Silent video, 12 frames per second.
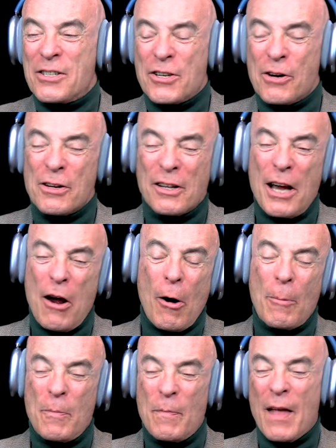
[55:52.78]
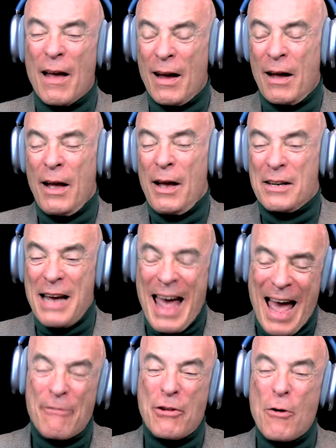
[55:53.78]
certainly hope to
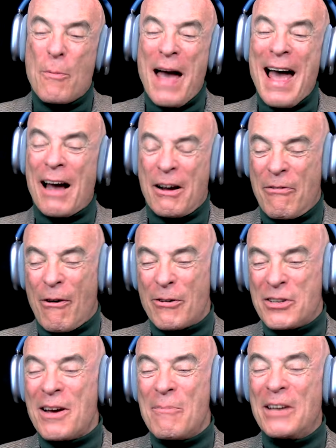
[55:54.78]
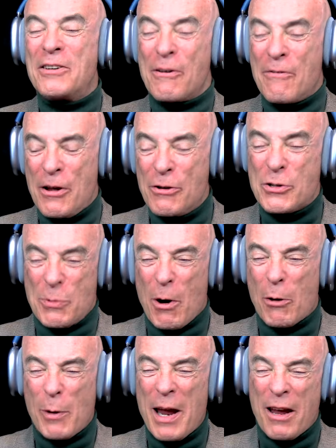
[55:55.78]
have you back for some interviews
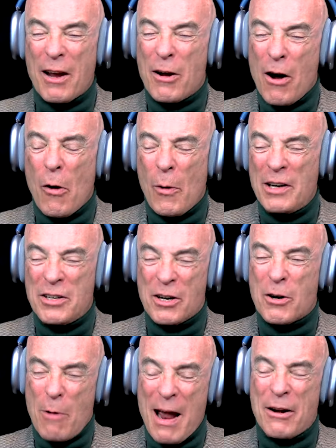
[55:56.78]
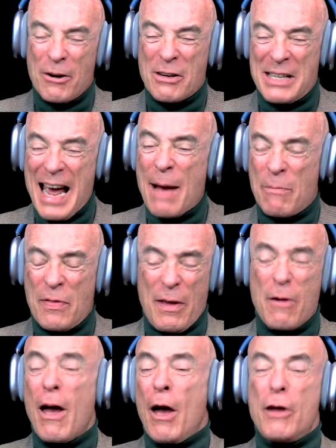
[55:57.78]
where we can go into greater depth.
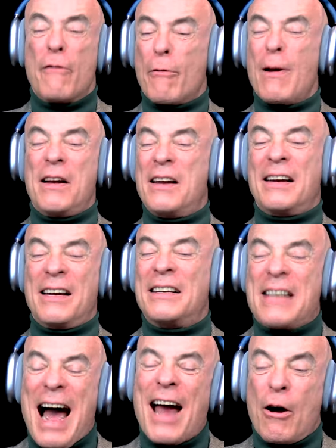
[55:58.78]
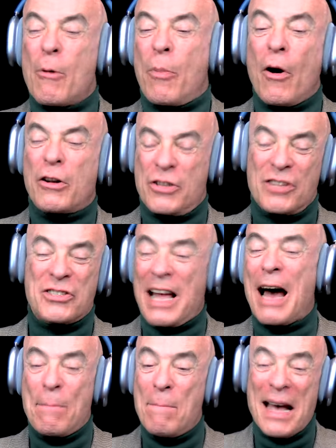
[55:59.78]
You've written an entire book just
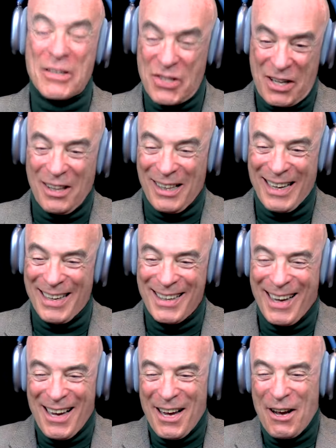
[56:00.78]
on mescaline.